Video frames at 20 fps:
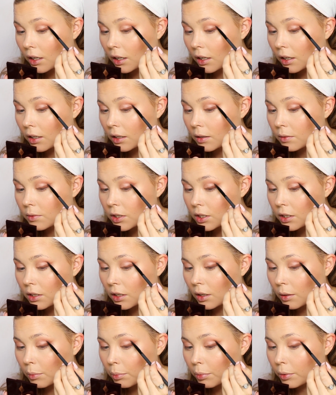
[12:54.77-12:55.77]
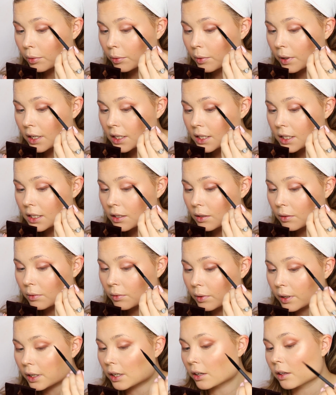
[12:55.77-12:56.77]
and I'm just gonna press
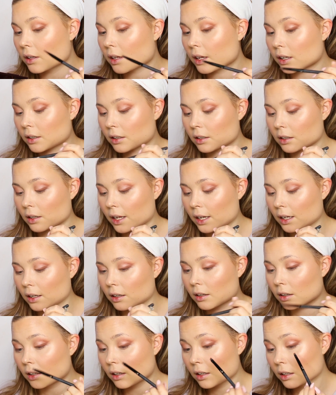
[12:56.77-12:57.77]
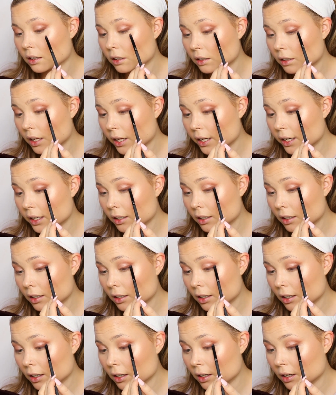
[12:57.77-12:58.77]
right on that like
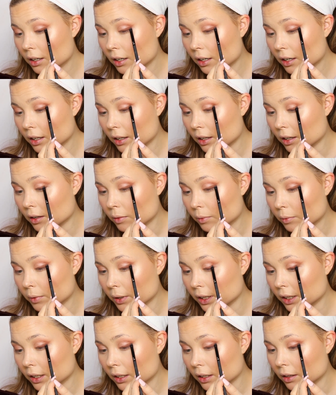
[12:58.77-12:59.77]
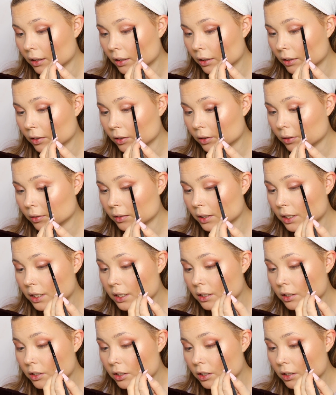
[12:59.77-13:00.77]
liner and then right in the
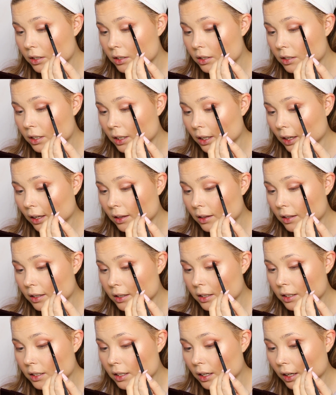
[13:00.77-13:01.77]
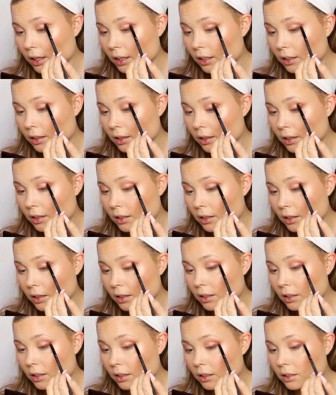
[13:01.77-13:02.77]
crease, just to get this like
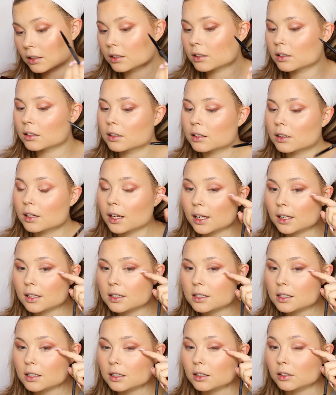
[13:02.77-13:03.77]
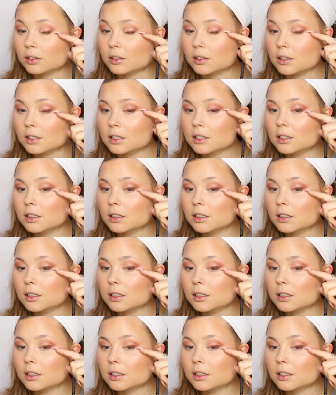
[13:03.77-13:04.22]
nice little